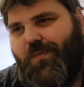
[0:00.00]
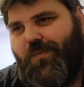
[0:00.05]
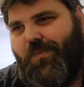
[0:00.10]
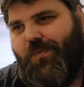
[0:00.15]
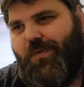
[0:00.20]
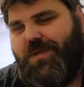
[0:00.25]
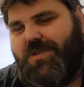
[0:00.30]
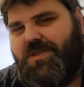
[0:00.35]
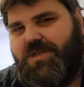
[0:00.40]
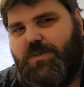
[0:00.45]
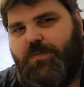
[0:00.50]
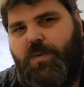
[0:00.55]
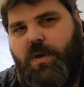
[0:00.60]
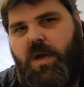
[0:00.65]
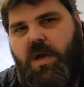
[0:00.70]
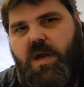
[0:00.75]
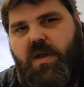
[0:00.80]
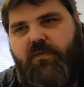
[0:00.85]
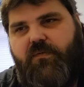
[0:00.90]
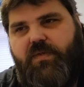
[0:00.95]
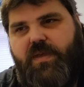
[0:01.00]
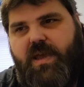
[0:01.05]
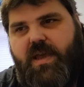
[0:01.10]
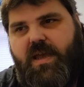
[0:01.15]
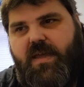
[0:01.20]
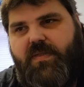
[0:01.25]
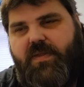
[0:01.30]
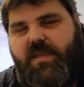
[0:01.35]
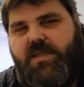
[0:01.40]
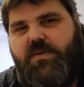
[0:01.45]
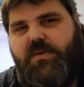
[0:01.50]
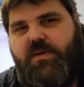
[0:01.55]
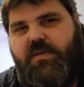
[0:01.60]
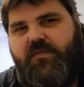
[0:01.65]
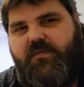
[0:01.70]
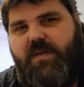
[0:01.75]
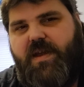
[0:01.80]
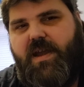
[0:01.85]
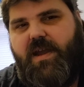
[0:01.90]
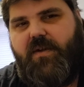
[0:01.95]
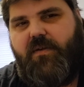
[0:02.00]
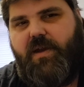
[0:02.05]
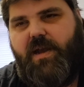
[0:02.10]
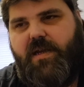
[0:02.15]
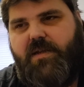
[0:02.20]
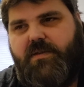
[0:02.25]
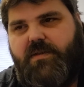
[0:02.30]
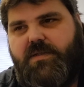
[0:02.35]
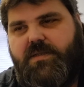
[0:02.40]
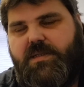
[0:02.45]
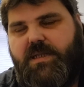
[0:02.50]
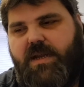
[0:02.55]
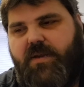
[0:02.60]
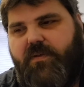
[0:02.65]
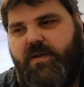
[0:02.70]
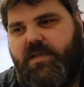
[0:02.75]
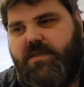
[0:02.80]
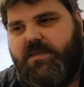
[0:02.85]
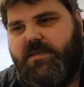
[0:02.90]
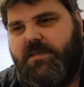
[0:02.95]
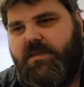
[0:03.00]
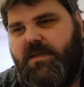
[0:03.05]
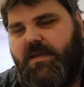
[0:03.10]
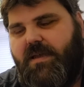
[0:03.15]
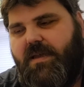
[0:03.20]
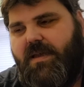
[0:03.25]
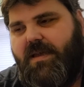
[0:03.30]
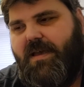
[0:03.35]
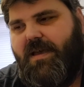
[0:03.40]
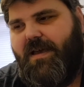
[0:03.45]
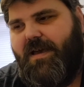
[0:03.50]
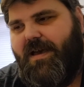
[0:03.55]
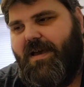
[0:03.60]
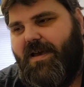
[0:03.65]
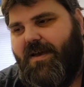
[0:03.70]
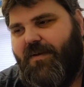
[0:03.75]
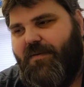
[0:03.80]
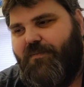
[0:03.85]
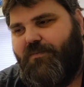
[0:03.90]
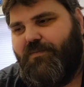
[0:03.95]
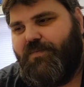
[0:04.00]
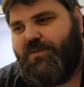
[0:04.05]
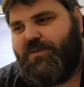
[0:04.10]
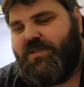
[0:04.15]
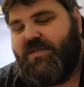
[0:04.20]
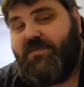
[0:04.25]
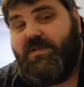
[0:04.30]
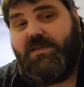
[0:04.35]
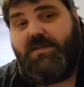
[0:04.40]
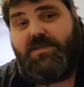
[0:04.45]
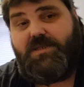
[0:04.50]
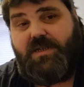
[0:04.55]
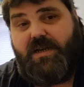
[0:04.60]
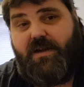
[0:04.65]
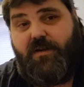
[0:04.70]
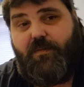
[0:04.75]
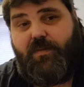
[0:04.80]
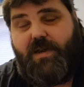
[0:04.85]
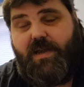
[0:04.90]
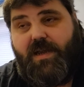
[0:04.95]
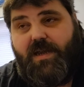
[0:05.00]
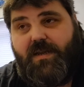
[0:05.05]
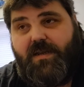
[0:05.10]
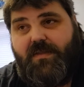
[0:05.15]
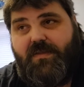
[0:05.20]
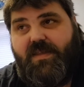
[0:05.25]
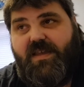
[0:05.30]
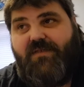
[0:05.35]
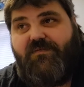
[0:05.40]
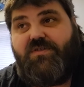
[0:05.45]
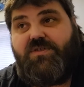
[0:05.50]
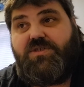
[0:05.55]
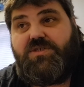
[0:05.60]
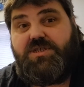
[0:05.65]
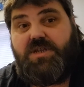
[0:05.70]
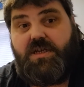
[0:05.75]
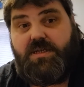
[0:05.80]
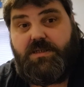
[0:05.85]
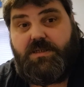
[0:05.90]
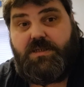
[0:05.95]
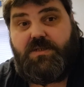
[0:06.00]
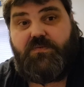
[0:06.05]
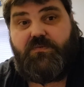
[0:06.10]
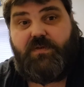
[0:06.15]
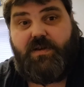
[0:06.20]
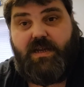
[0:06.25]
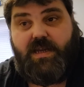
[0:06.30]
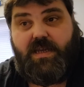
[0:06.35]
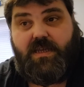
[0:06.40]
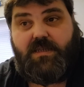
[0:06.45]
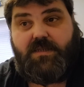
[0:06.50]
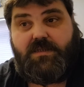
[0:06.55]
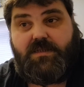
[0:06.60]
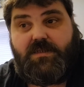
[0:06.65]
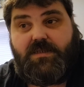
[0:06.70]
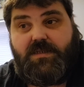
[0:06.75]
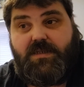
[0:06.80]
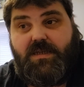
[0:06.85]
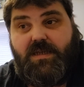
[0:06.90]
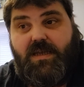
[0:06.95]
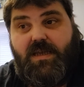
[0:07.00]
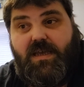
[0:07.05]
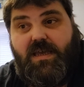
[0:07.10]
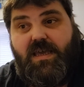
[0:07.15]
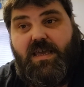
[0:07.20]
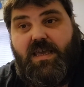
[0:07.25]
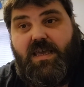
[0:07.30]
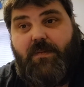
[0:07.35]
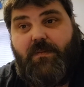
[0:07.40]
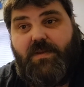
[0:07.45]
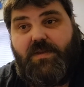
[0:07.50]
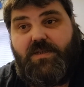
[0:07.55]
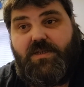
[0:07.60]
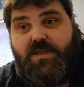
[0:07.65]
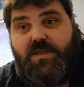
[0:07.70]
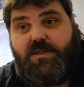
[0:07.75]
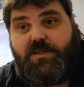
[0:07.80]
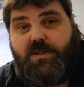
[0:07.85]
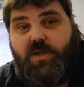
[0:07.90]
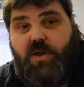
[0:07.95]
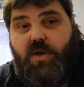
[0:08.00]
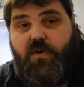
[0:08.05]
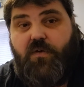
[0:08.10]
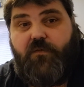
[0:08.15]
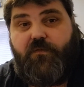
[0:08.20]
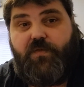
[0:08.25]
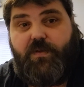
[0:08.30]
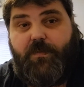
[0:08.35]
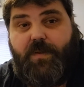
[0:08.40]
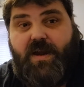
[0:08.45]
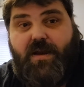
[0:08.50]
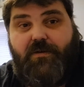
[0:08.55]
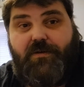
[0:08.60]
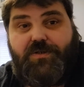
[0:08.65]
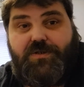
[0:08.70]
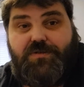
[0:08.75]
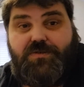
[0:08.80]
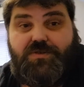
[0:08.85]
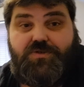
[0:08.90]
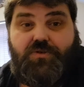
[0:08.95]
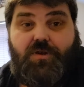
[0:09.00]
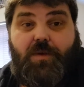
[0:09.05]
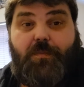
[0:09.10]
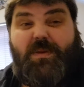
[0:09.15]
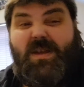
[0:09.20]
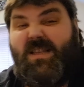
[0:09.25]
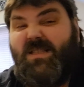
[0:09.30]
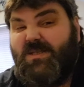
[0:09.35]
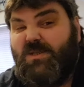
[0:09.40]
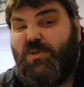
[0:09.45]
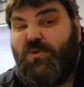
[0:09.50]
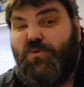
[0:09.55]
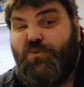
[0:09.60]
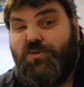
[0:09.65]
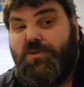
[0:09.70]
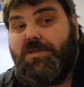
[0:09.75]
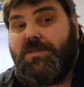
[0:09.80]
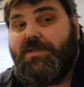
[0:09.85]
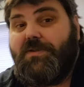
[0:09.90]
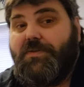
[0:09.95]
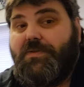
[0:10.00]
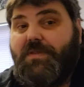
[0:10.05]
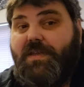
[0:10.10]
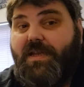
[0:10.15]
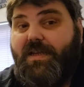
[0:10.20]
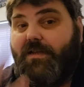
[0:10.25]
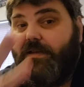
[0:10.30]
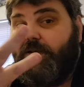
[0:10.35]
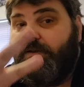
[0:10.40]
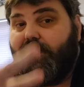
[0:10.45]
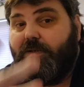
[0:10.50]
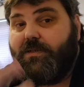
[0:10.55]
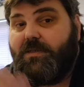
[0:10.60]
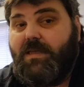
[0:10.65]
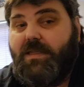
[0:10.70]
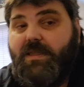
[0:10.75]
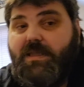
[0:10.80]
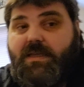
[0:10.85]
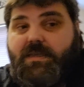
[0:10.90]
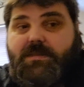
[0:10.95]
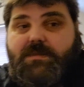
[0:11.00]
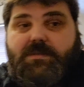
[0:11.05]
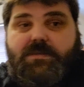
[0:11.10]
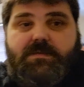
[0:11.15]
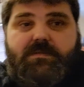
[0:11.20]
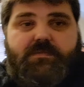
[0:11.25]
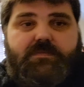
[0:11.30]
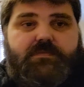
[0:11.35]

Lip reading: which is part of they're doing a fairground series. So they've done the Chairplane. They've just released images of the parachute drop. It's a gorgeous little thing. It looks like this.